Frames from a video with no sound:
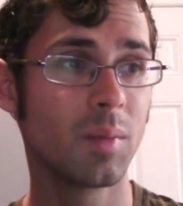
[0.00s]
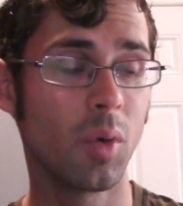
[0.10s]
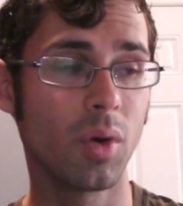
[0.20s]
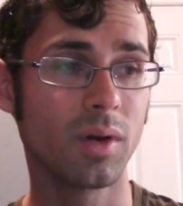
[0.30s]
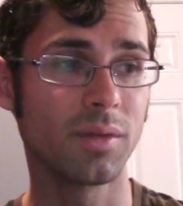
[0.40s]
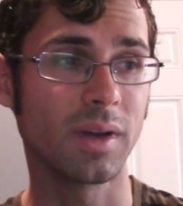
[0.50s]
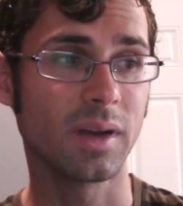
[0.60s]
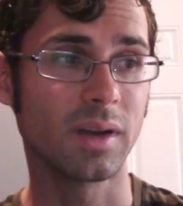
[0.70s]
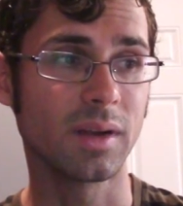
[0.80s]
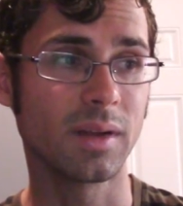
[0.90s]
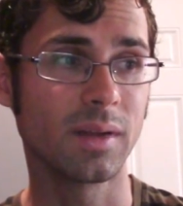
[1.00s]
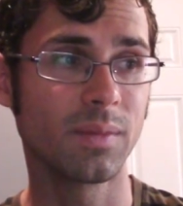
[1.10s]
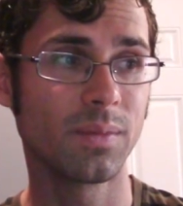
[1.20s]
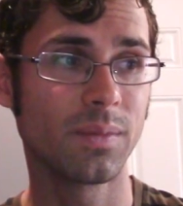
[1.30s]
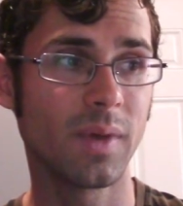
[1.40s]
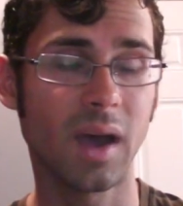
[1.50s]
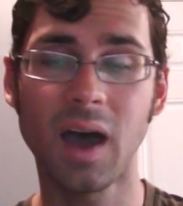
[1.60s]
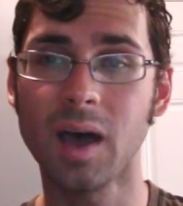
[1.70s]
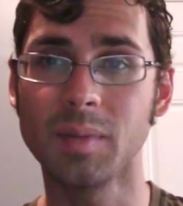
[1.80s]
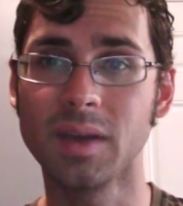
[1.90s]
more of a
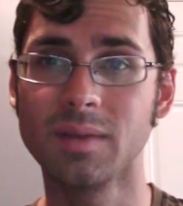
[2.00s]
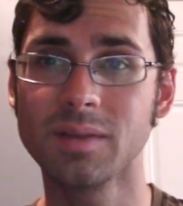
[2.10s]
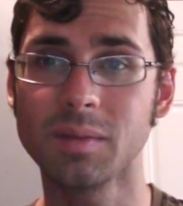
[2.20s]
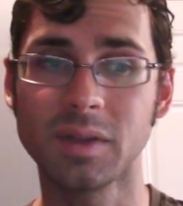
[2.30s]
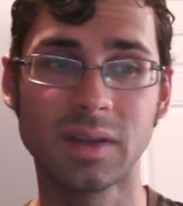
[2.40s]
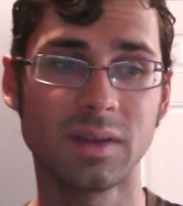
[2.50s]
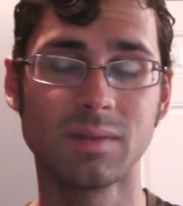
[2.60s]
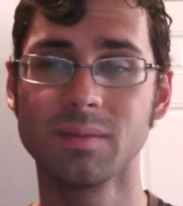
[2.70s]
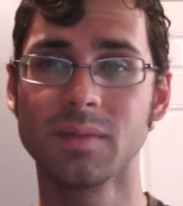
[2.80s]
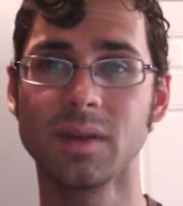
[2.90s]
hobby, something